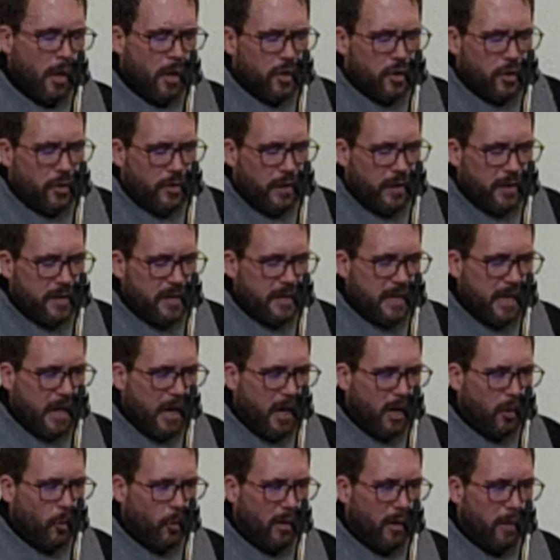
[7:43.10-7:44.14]
So this
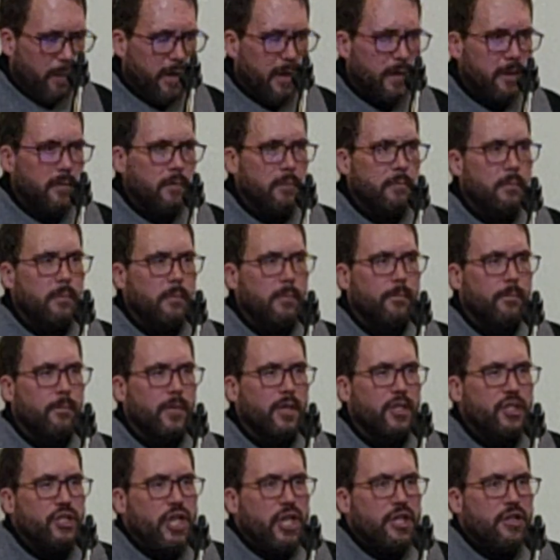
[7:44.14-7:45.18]
young woman,
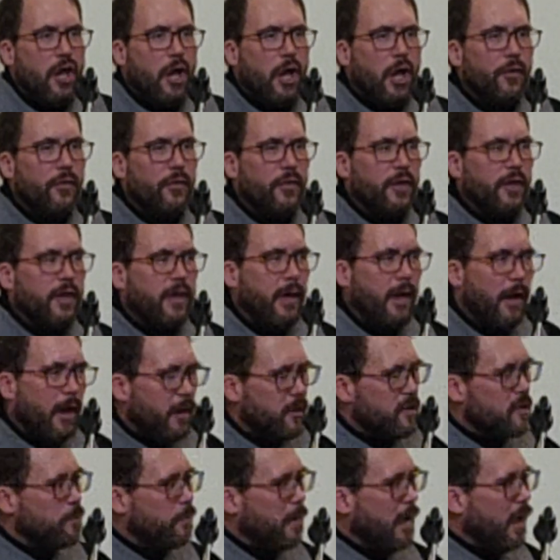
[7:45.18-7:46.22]
she's on the
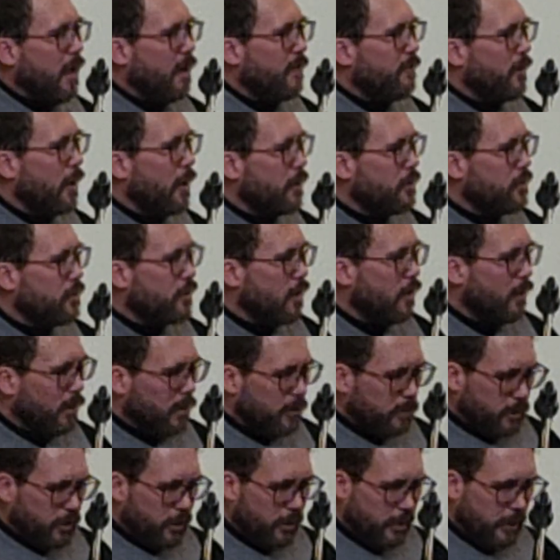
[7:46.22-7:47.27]
cusp of
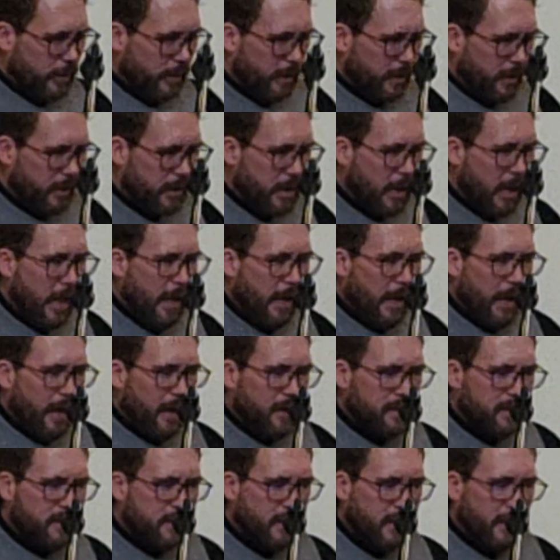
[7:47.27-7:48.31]
adulthood,
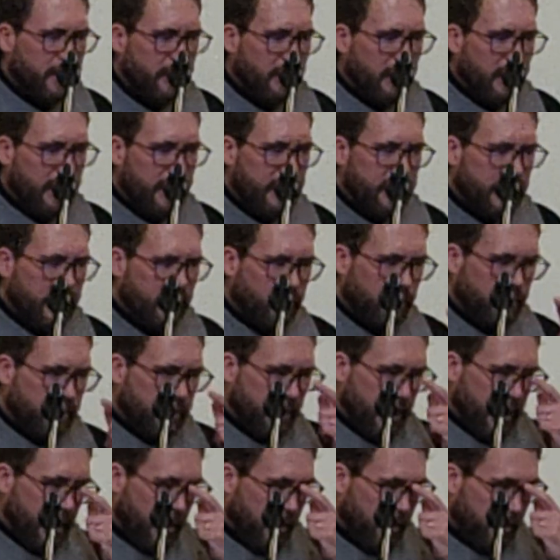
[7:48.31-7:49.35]
is suddenly near
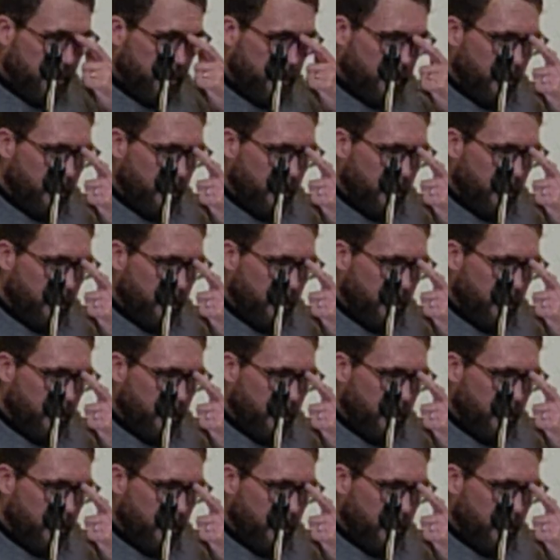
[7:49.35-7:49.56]
death.